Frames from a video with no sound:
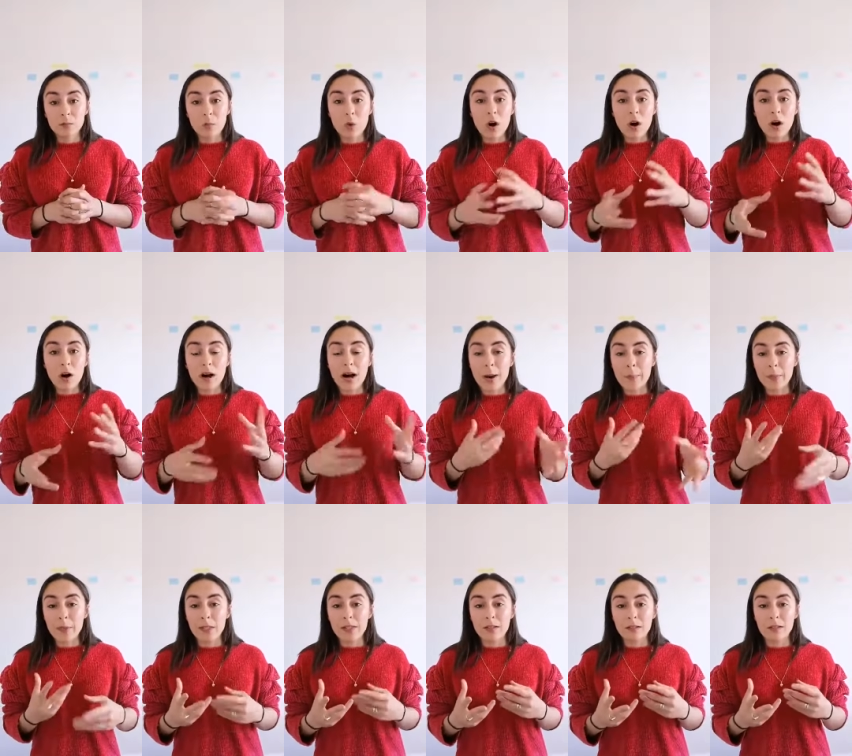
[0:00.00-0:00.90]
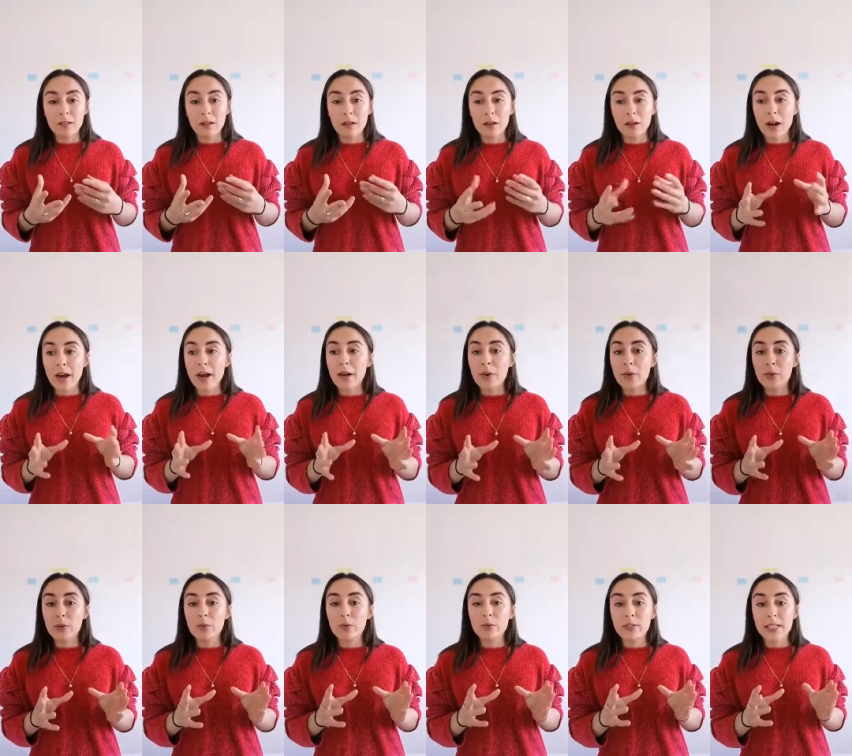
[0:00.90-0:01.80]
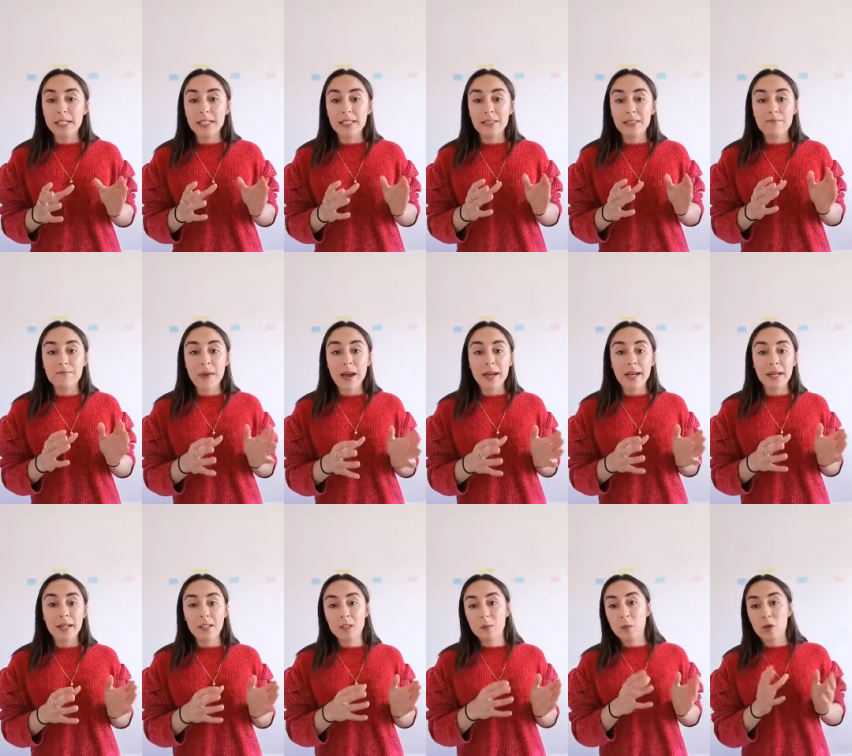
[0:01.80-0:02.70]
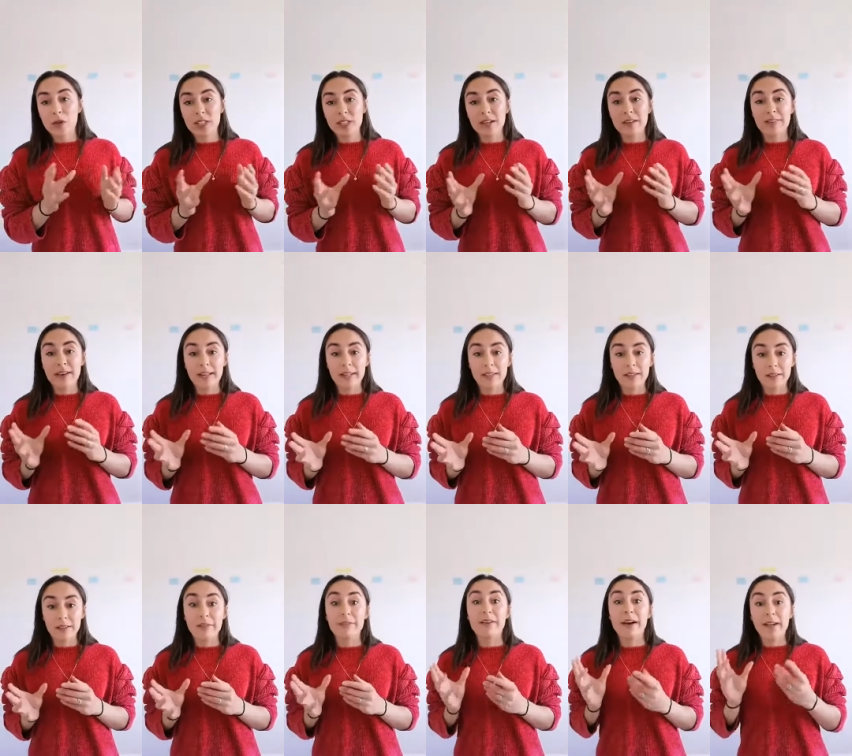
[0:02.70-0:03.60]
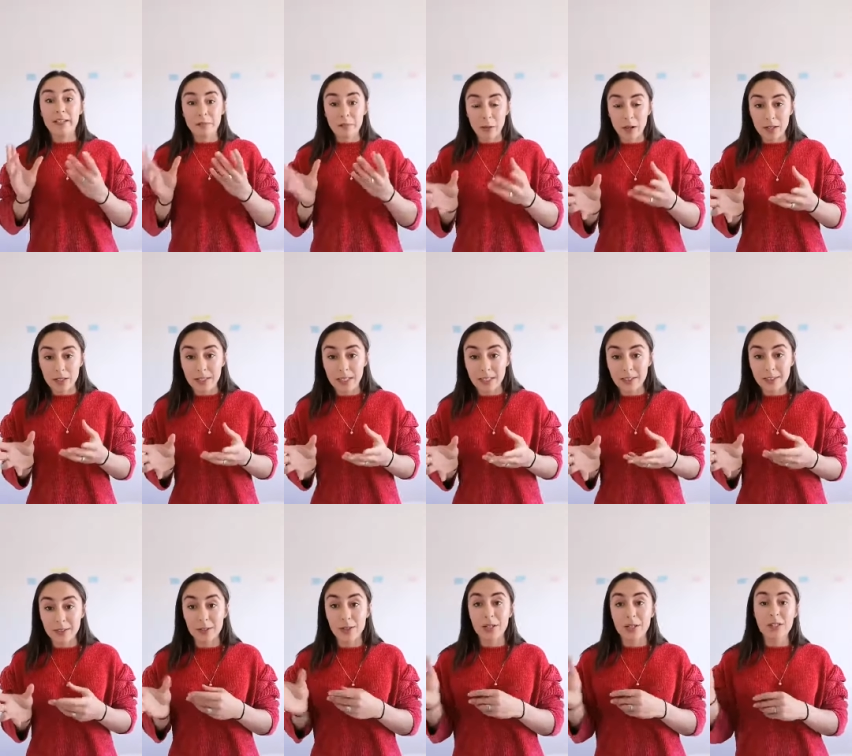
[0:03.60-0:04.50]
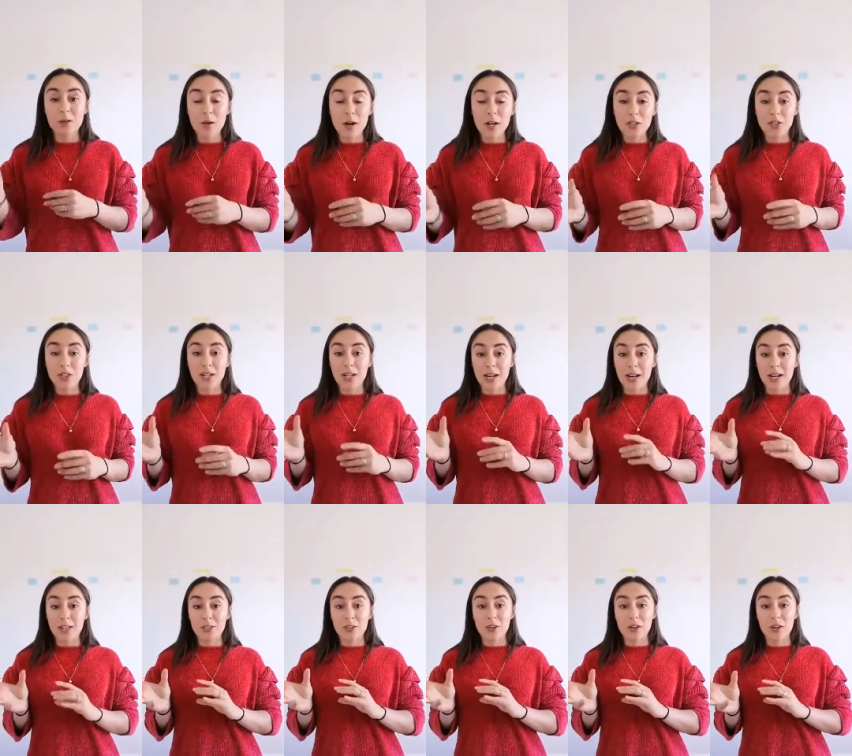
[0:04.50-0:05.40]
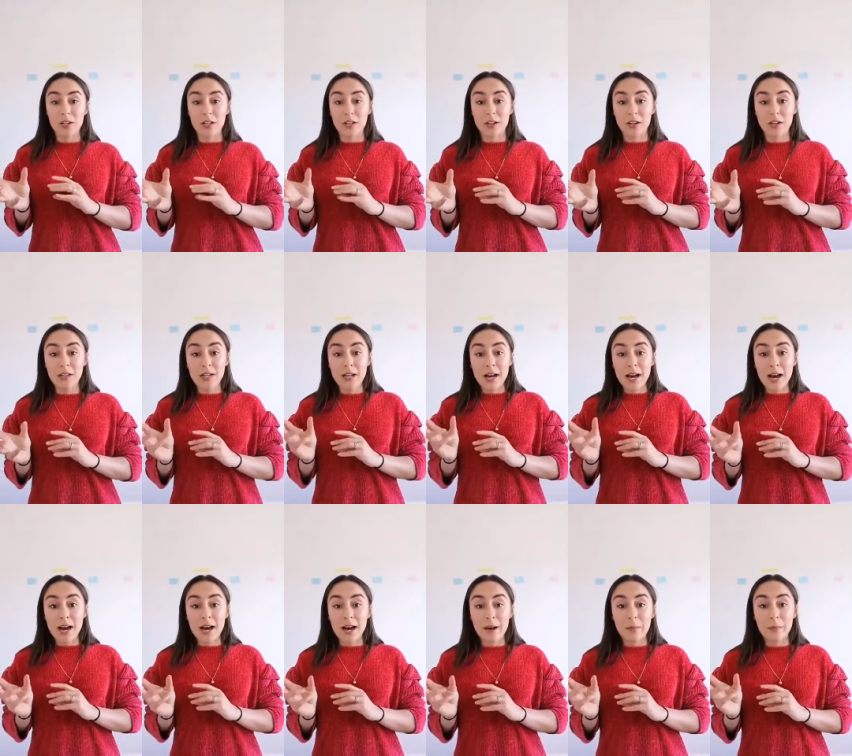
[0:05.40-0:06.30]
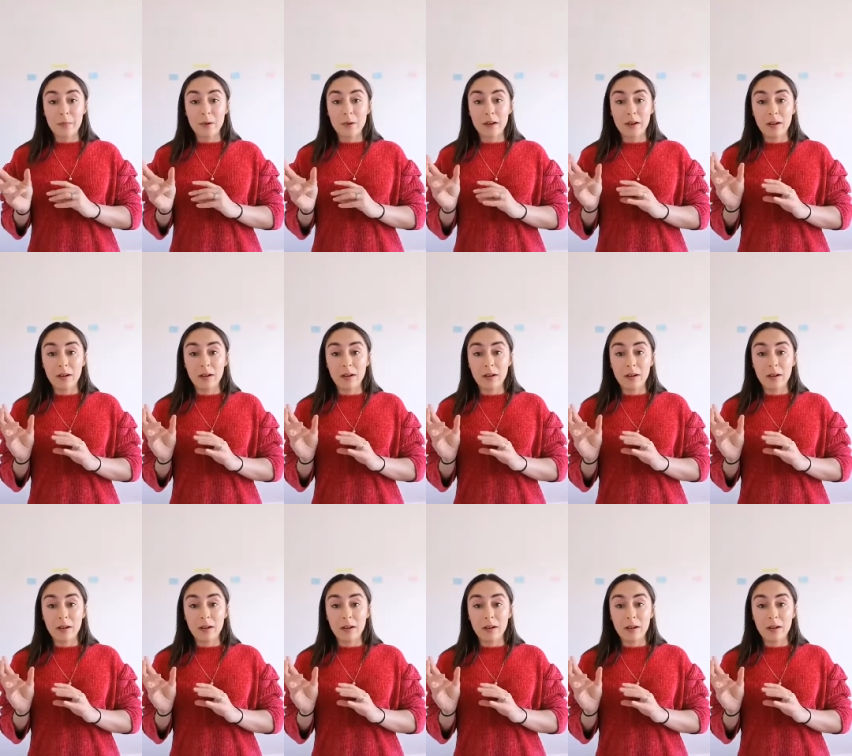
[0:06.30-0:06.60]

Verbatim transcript: what happened, or how these mega sporting events affect politics. So that's a question that I asked earlier, um,